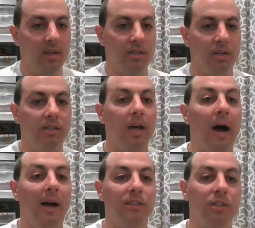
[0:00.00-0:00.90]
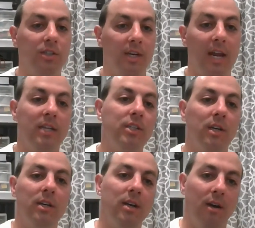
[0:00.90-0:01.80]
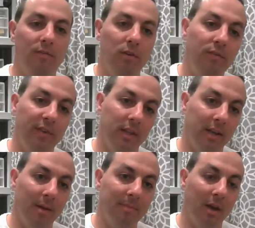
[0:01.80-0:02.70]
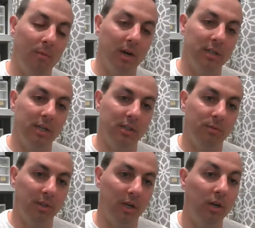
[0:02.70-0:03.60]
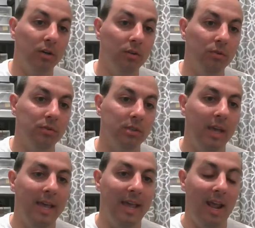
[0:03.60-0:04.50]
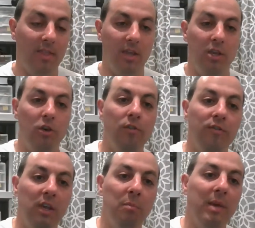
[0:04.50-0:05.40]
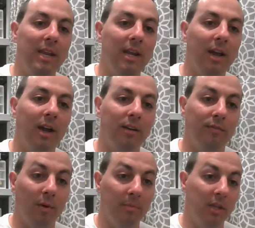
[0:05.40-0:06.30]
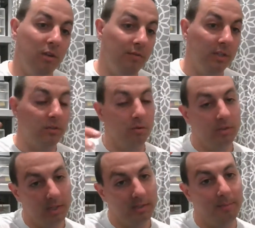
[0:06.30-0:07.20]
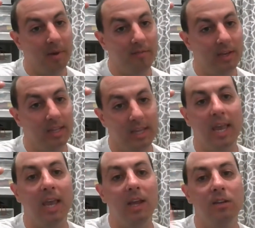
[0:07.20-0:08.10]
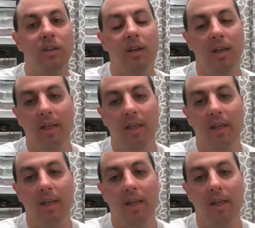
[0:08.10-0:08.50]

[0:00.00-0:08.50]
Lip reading: just the oxygenation of you filling up that water dish with a hose and the UV beating on it from the UV source that's above it in the cage,